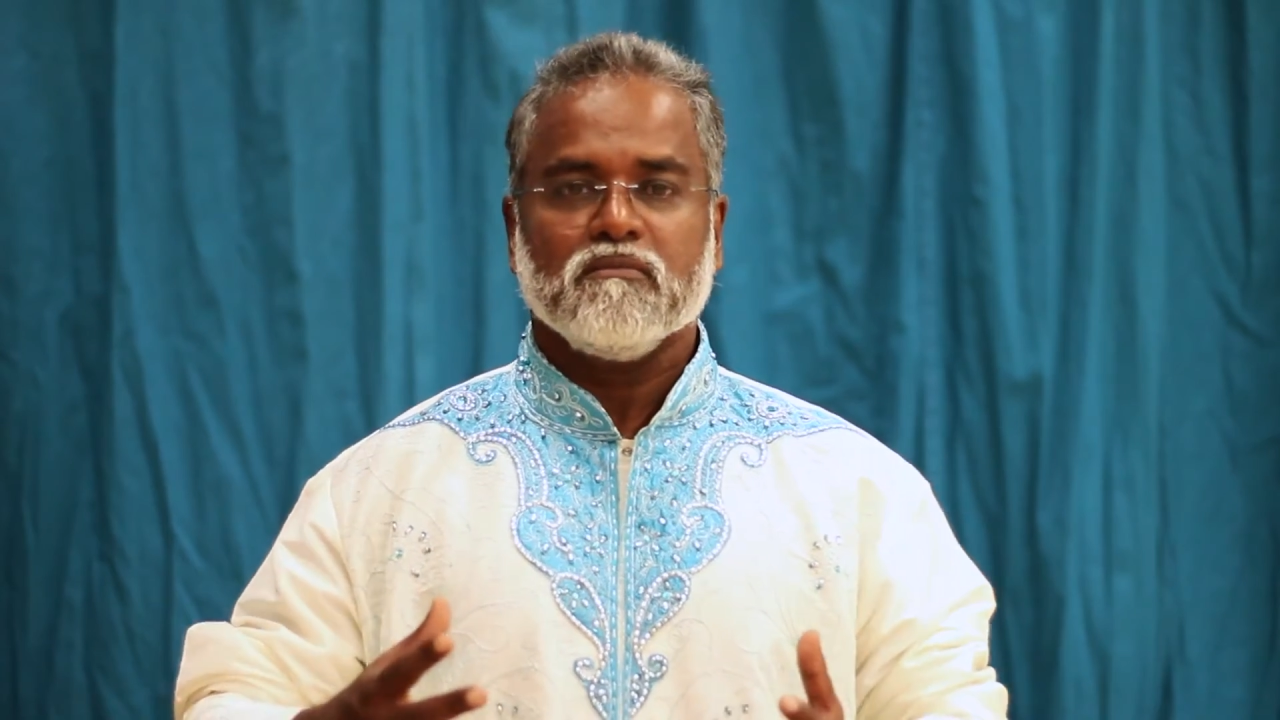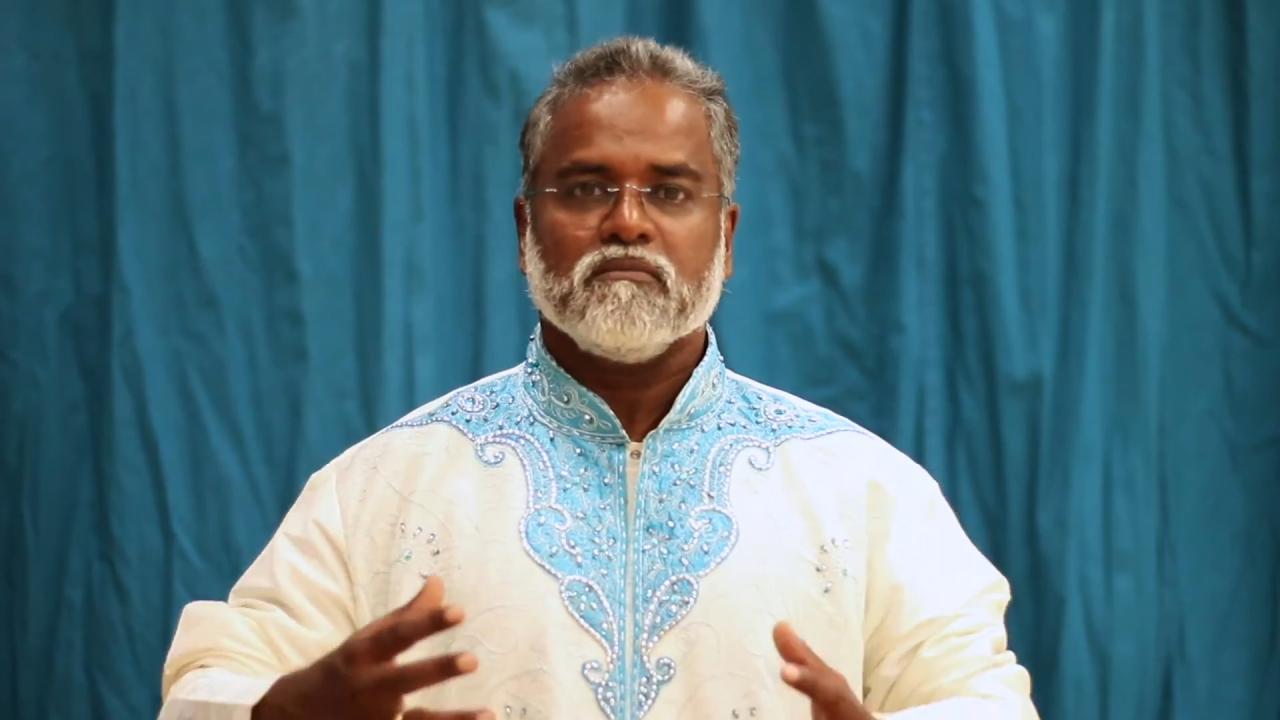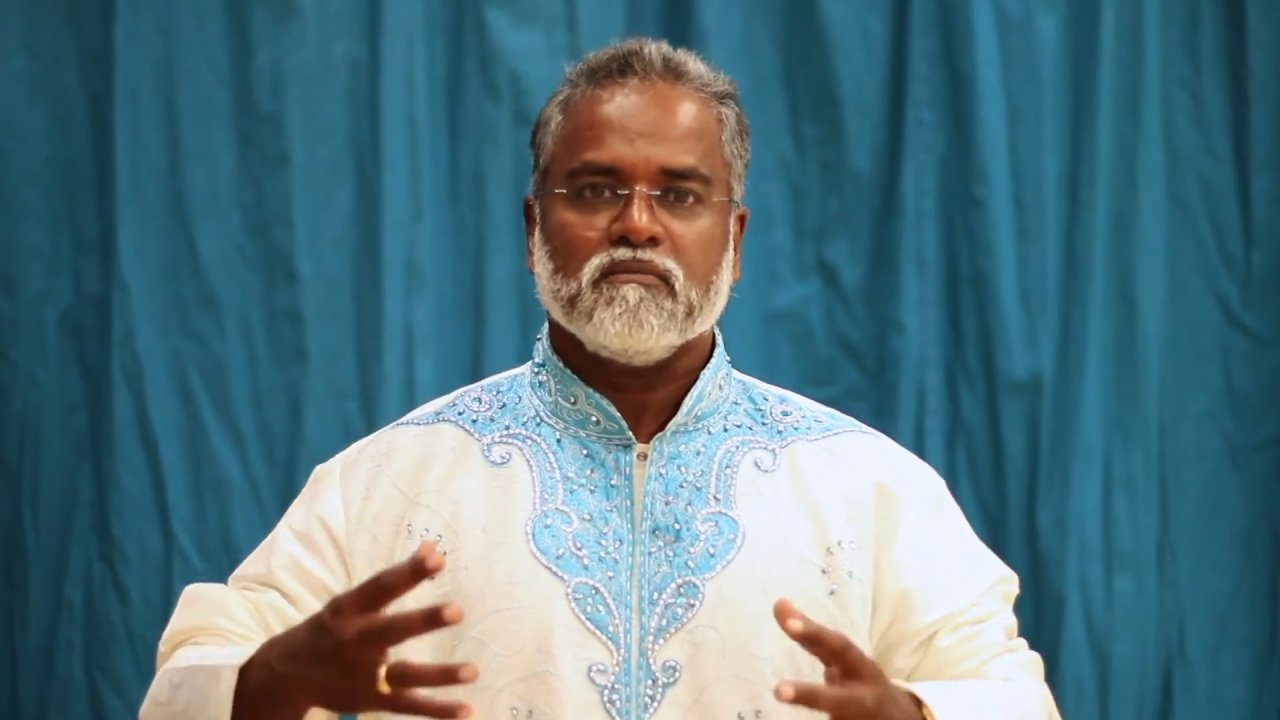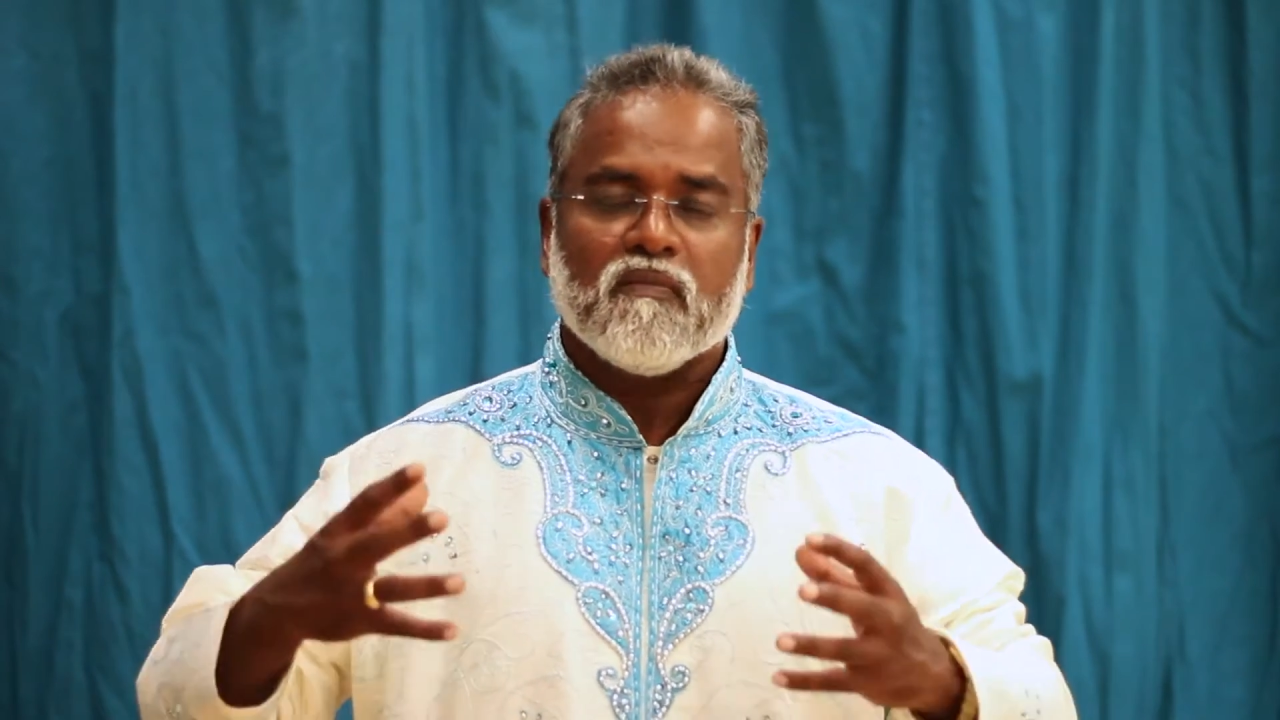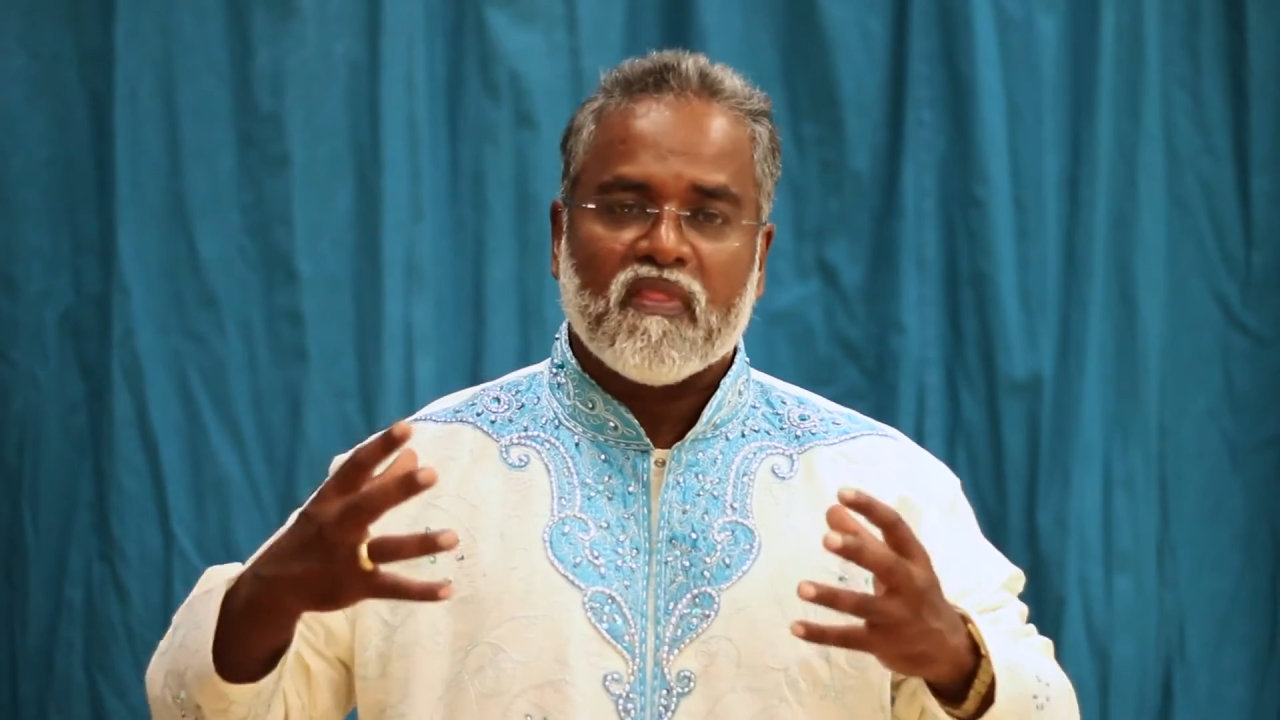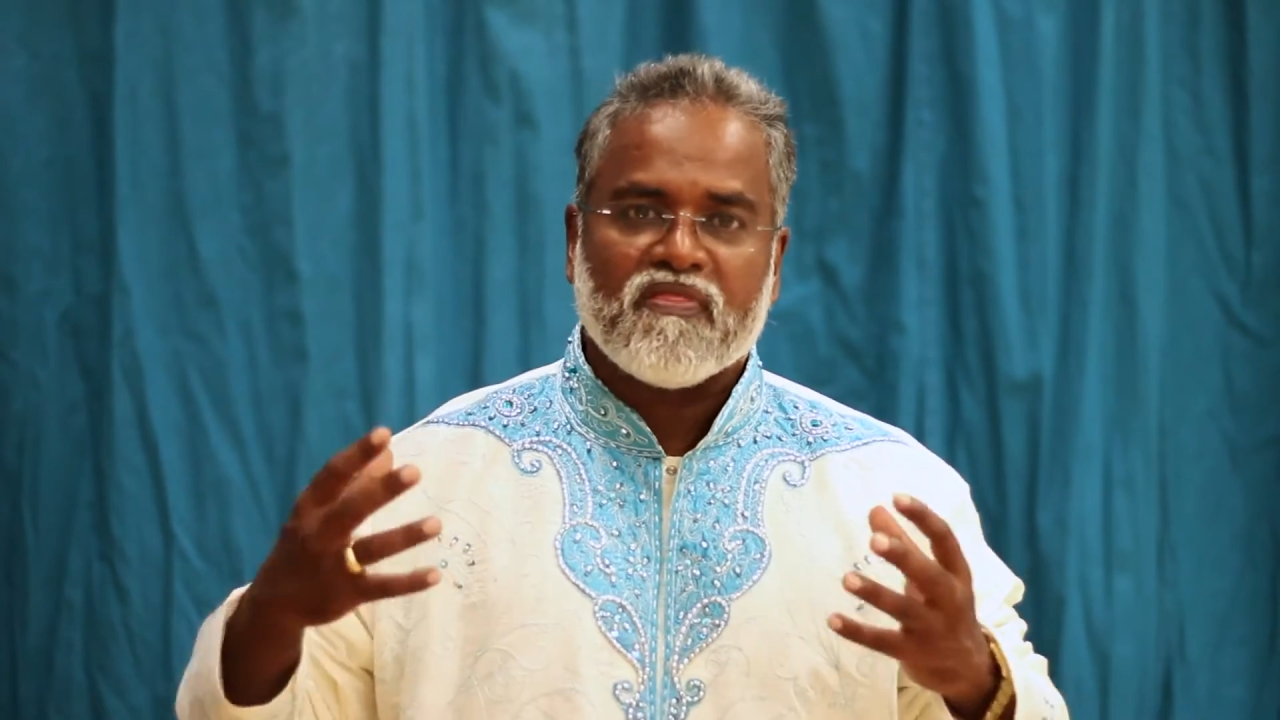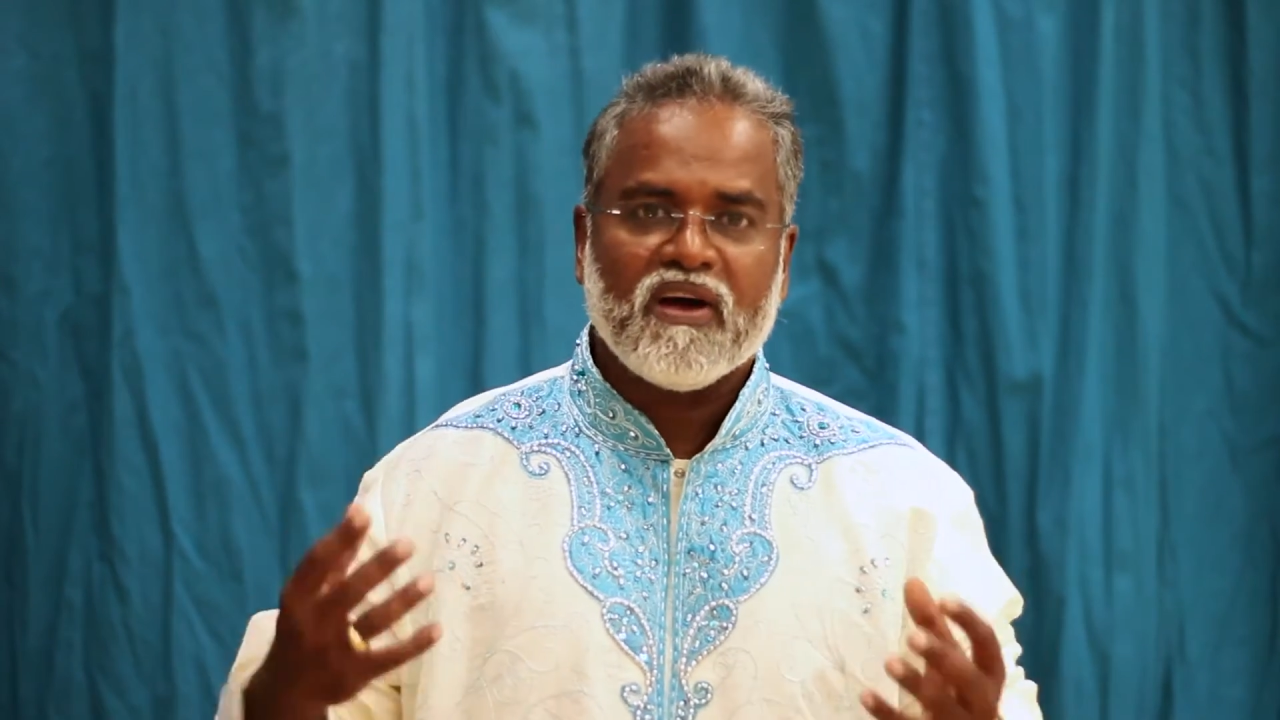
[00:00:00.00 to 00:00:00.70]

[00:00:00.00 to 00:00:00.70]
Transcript: Hmm?